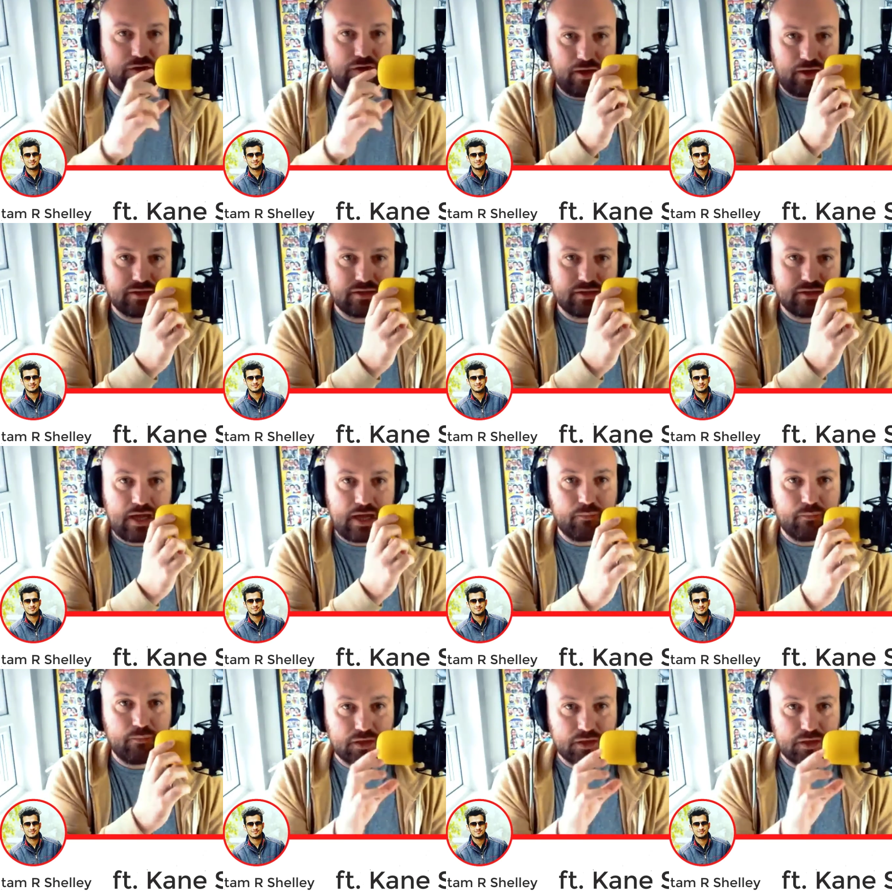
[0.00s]
Start with
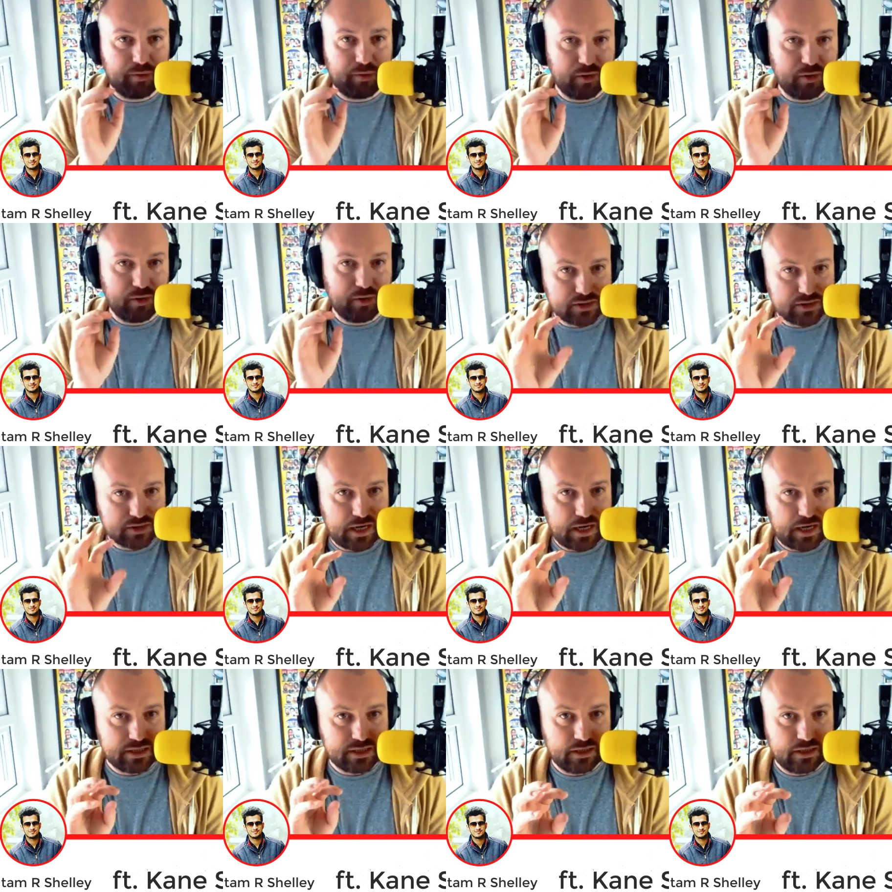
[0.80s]
the
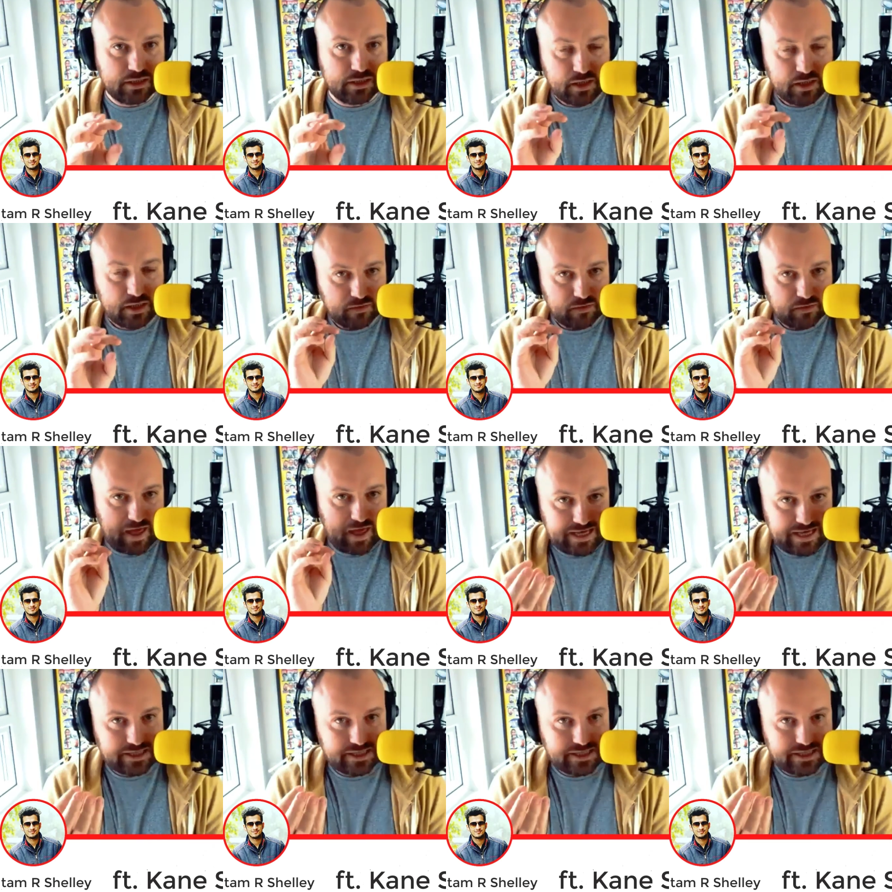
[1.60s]
personality, the
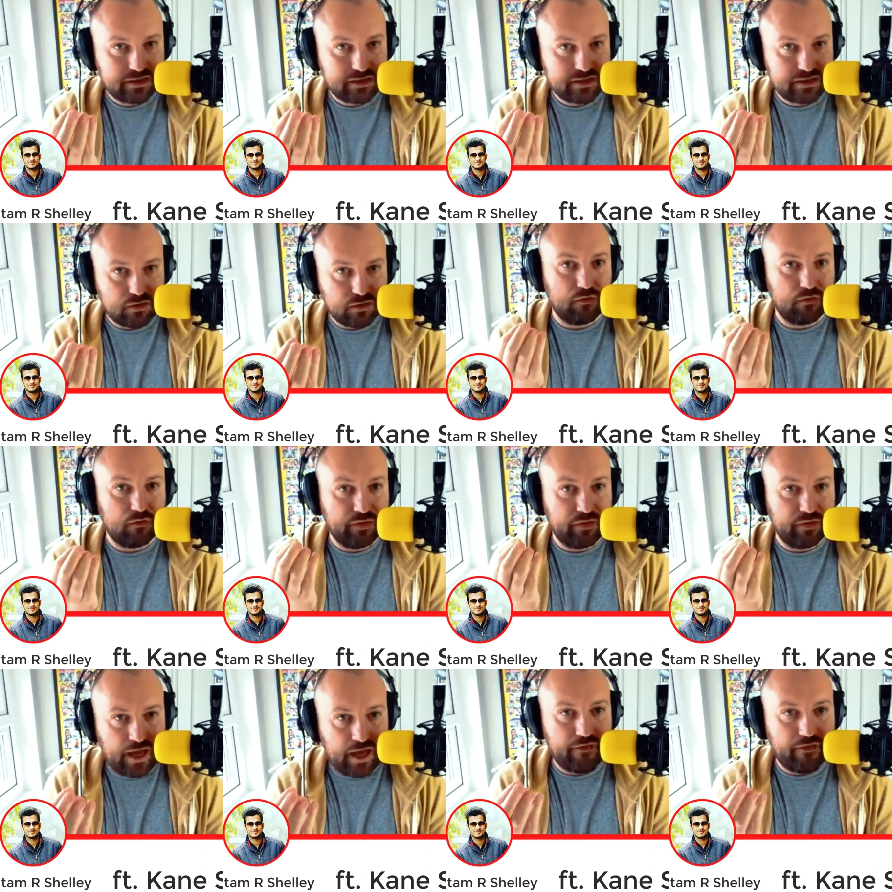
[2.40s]
essence of the
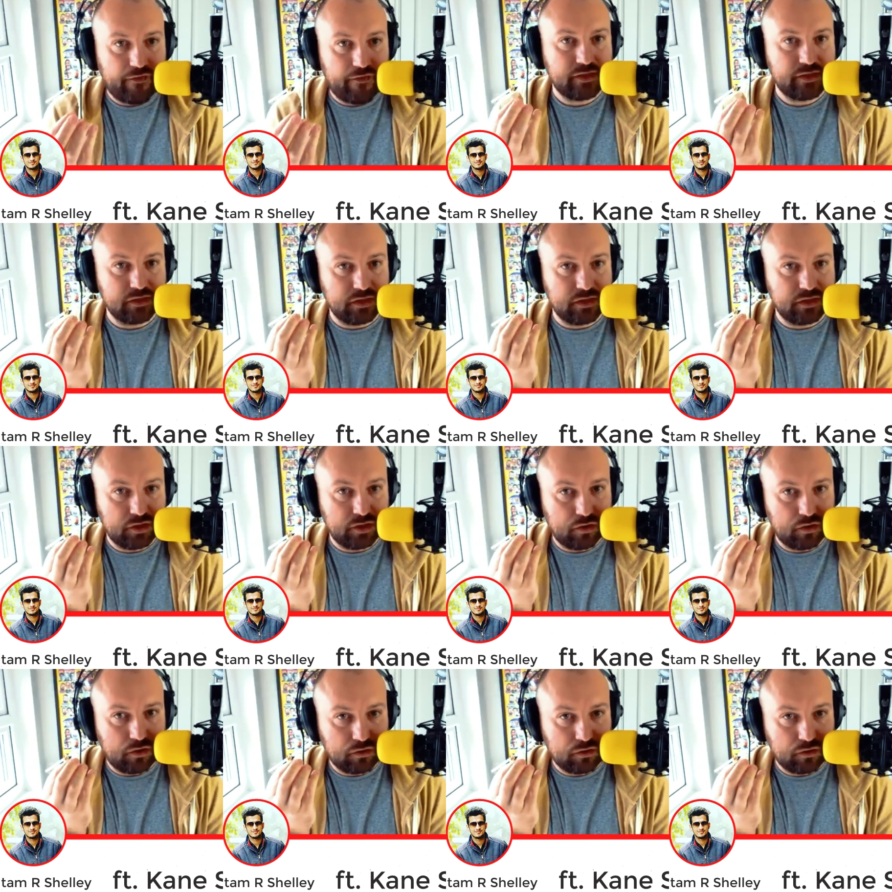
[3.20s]
character that
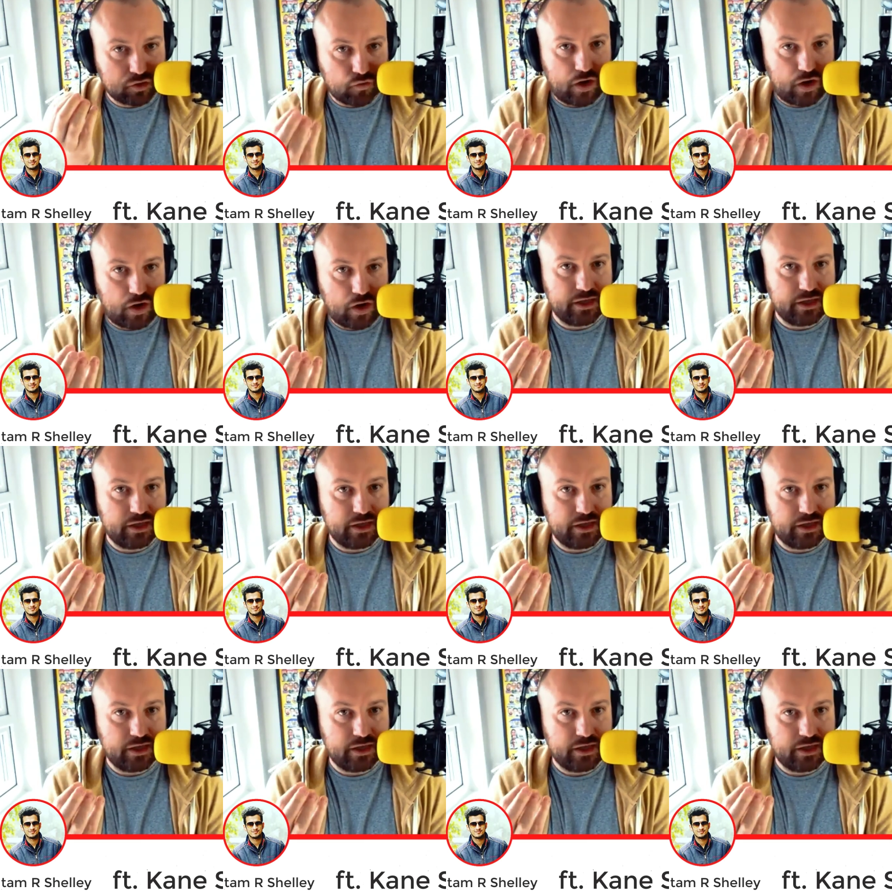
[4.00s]
you're trying to